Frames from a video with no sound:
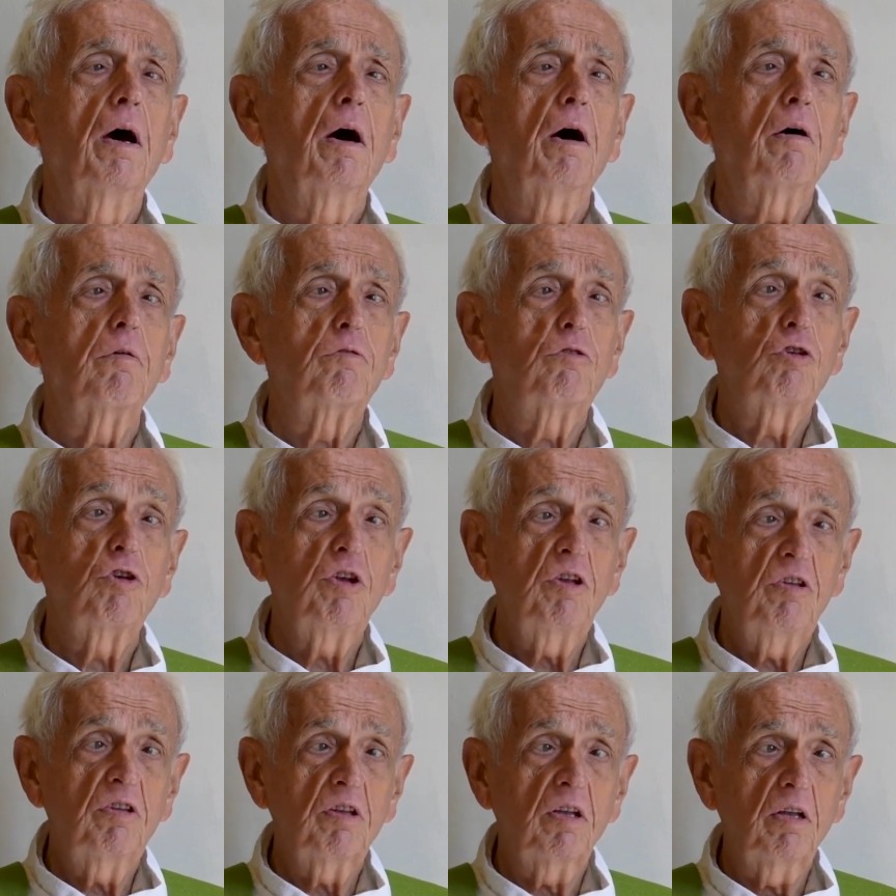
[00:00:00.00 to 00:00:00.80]
of
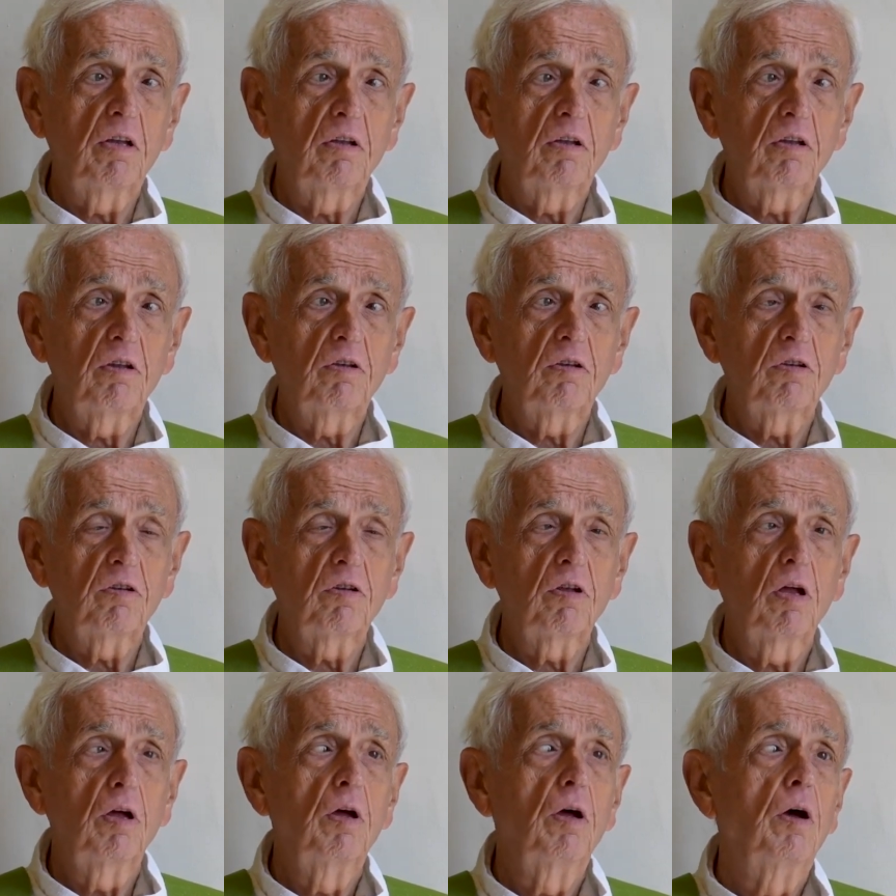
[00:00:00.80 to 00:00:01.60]

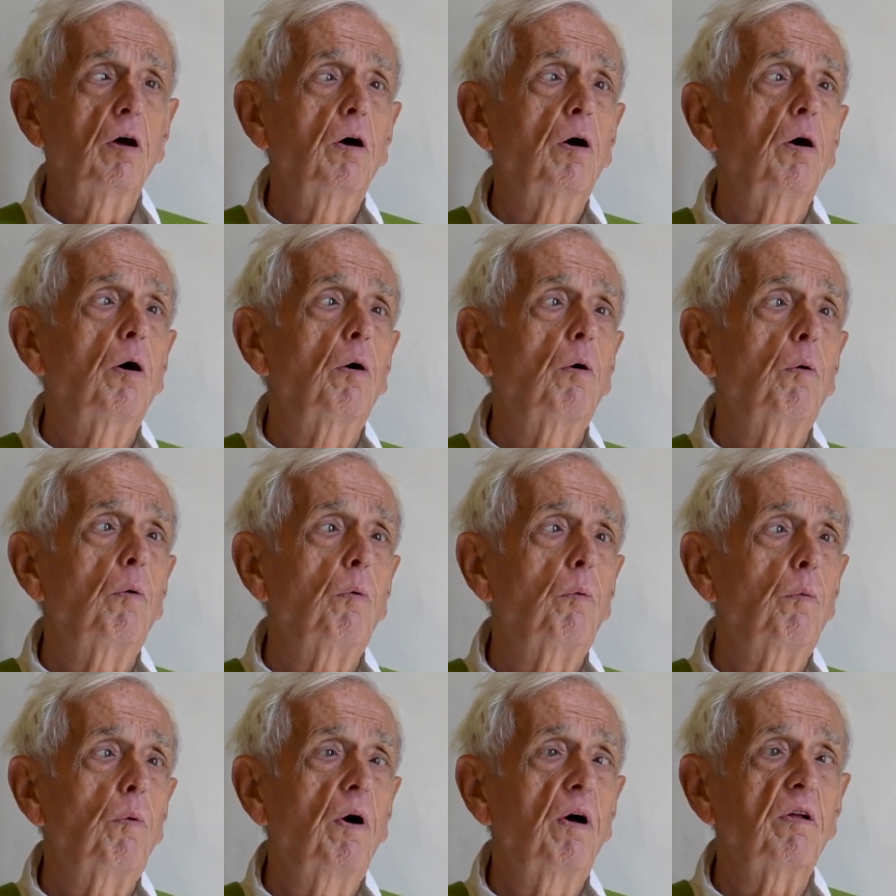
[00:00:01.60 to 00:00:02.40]
Jesus
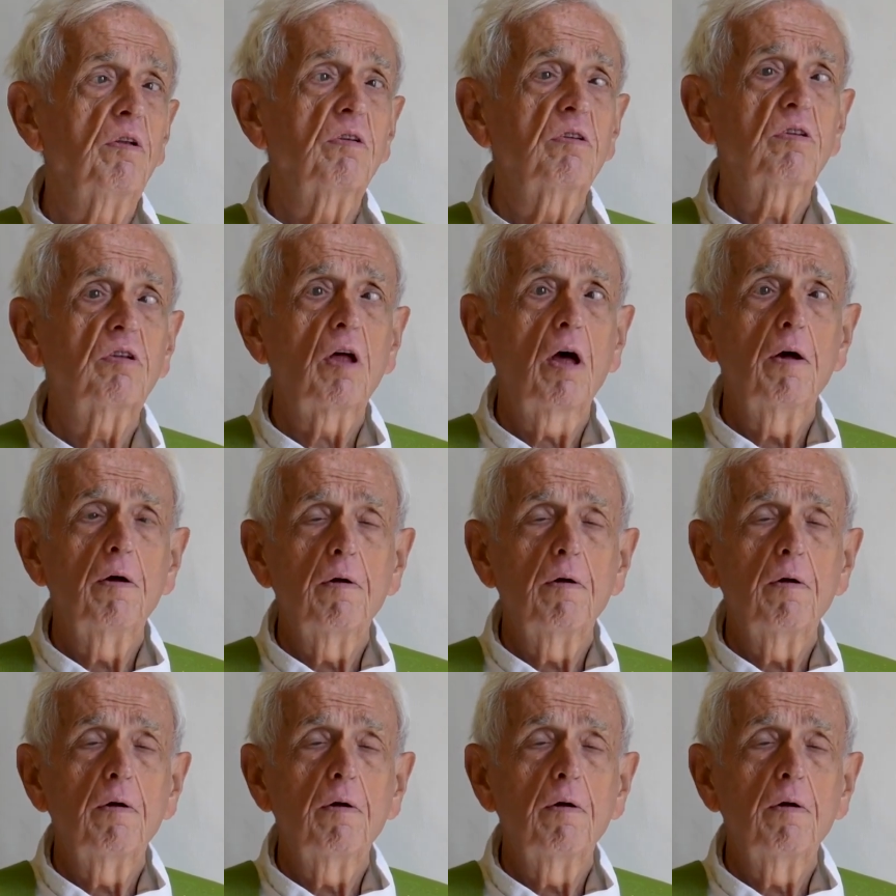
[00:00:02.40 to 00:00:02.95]
was